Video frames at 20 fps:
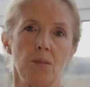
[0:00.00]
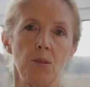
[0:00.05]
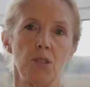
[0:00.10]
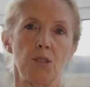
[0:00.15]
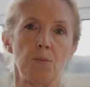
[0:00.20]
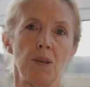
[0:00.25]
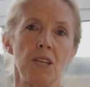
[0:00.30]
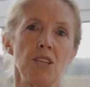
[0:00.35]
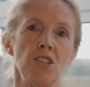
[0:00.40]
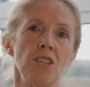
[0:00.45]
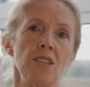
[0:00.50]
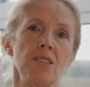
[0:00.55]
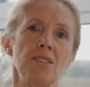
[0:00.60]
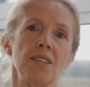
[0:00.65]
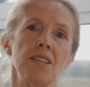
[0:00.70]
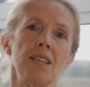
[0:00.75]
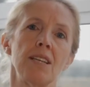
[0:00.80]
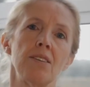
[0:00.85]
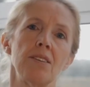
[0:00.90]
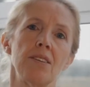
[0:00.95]
Well, depression as
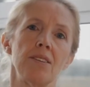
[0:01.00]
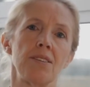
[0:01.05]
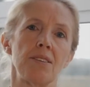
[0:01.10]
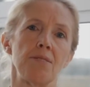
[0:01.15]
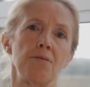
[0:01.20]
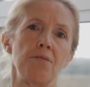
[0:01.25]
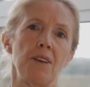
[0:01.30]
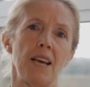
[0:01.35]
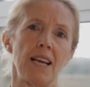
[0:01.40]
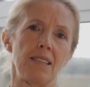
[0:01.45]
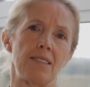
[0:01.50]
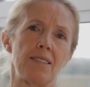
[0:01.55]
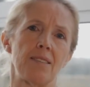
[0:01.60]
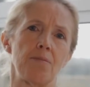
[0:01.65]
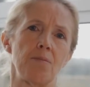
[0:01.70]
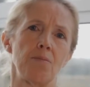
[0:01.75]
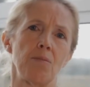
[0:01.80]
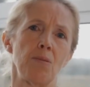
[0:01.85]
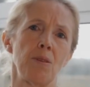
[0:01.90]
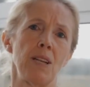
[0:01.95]
an illness affects
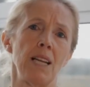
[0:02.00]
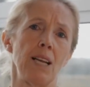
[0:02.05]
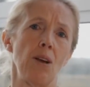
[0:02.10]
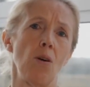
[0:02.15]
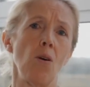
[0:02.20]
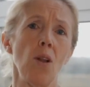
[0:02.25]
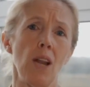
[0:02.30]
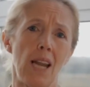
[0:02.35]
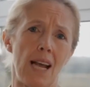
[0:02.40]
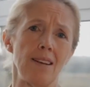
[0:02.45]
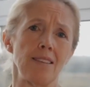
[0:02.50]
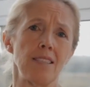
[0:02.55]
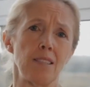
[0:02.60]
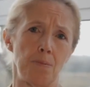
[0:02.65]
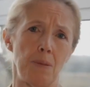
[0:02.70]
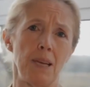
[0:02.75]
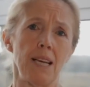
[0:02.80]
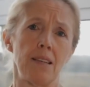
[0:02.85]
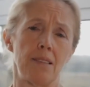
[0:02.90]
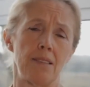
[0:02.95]
really all
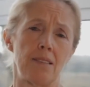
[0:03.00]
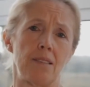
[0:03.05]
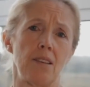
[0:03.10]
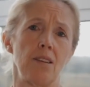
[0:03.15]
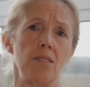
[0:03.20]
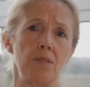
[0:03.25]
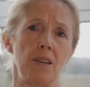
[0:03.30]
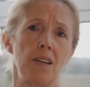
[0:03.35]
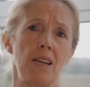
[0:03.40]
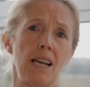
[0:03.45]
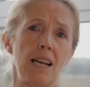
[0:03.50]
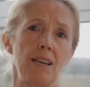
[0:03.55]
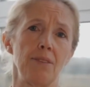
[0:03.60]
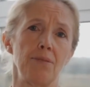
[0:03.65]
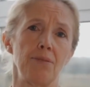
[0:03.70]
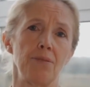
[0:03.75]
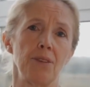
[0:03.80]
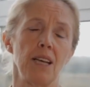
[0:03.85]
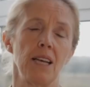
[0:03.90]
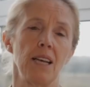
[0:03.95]
aspects of our
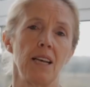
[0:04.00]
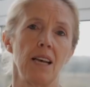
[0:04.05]
life.